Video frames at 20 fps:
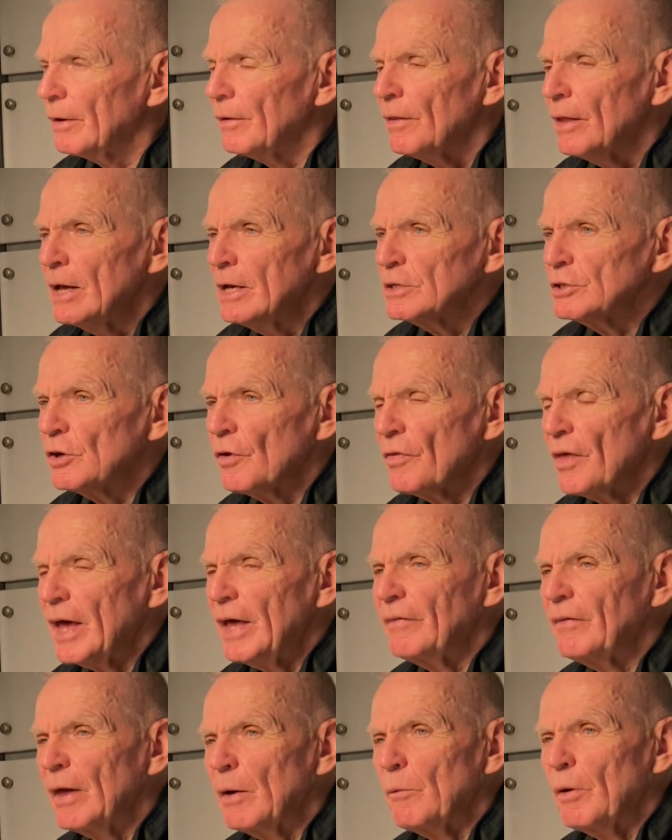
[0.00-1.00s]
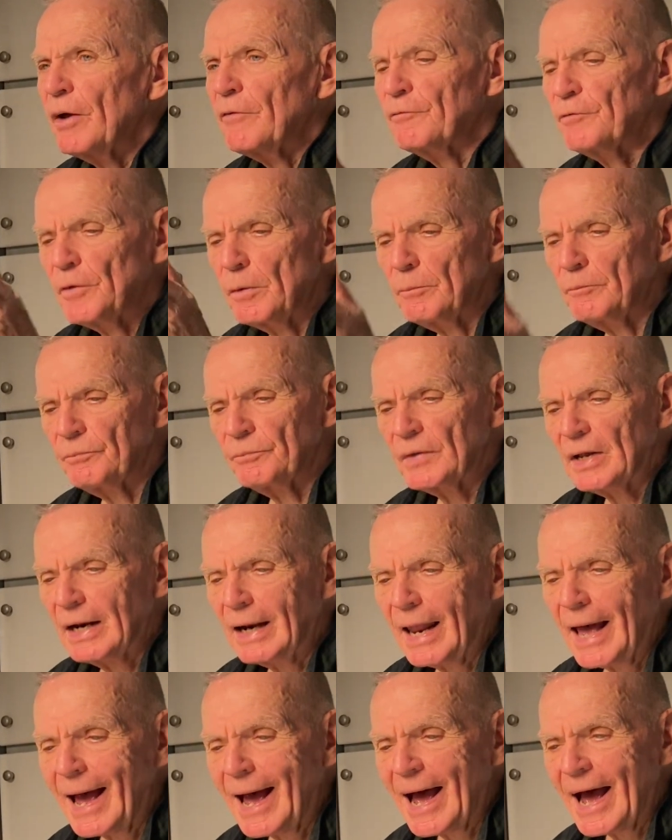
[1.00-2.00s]
So then they went from
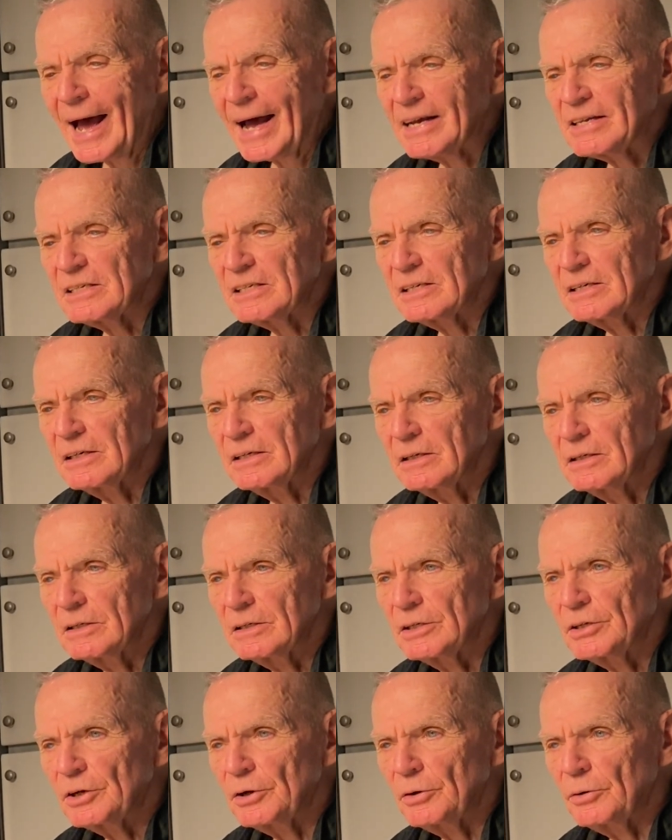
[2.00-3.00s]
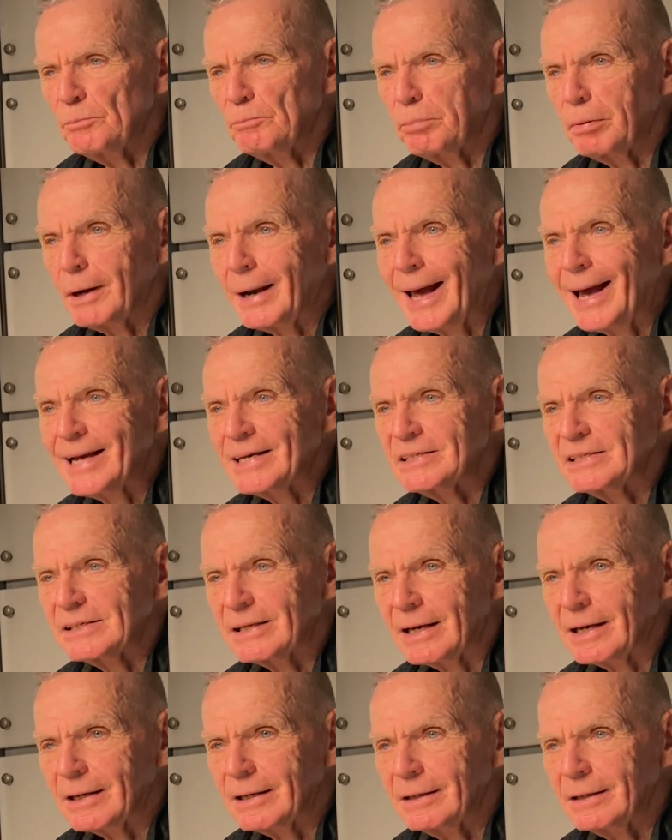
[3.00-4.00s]
glass to plastic